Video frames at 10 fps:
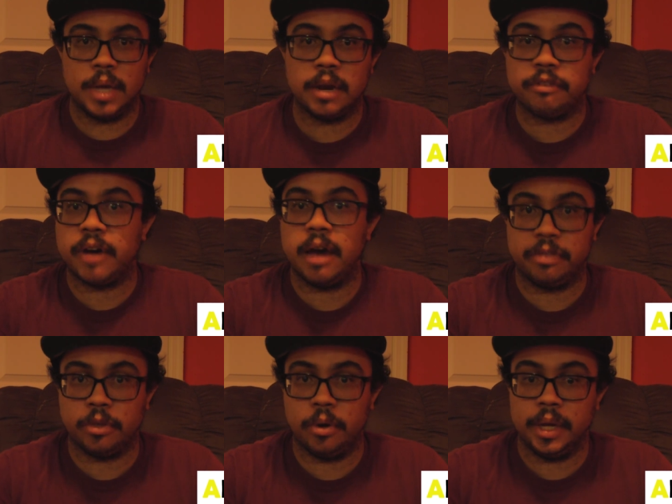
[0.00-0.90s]
you get a
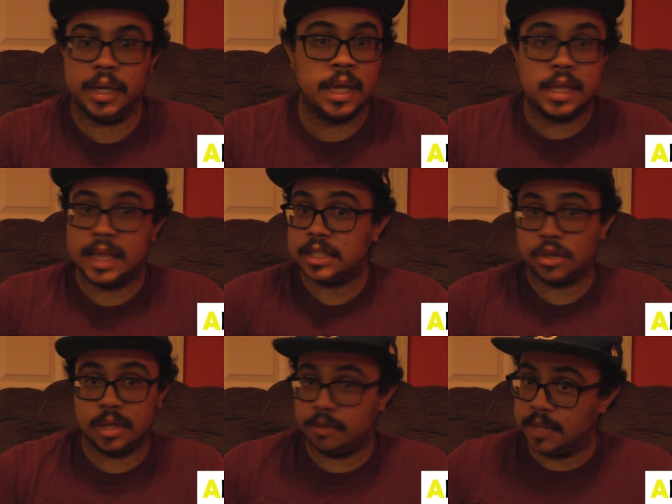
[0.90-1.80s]
530.
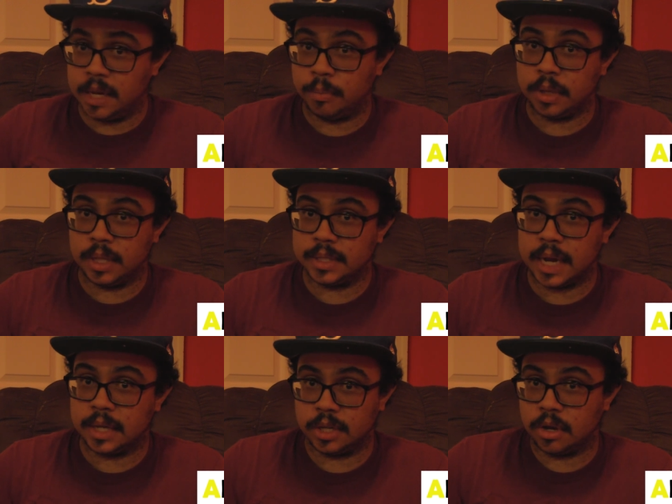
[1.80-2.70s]
That's good enough to get into Brooklyn
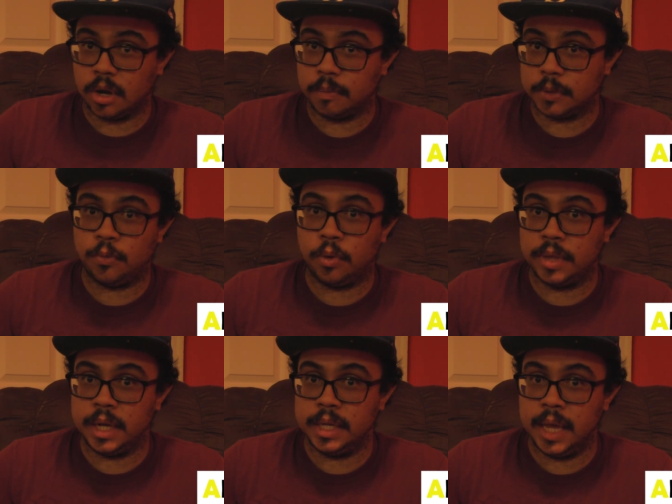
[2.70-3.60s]
Tech because the cutoff was
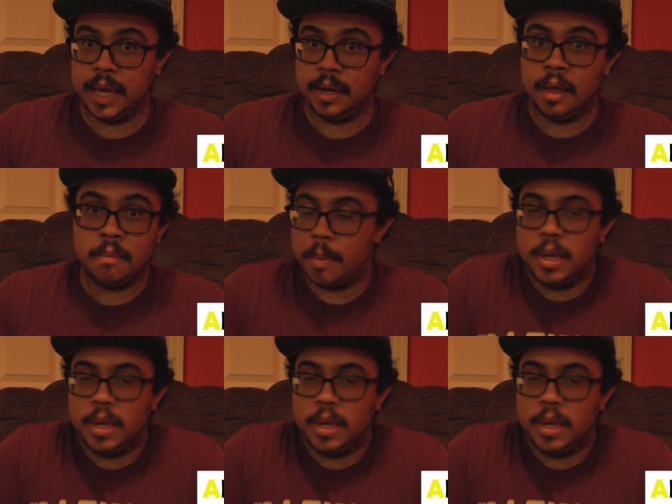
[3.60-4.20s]
498.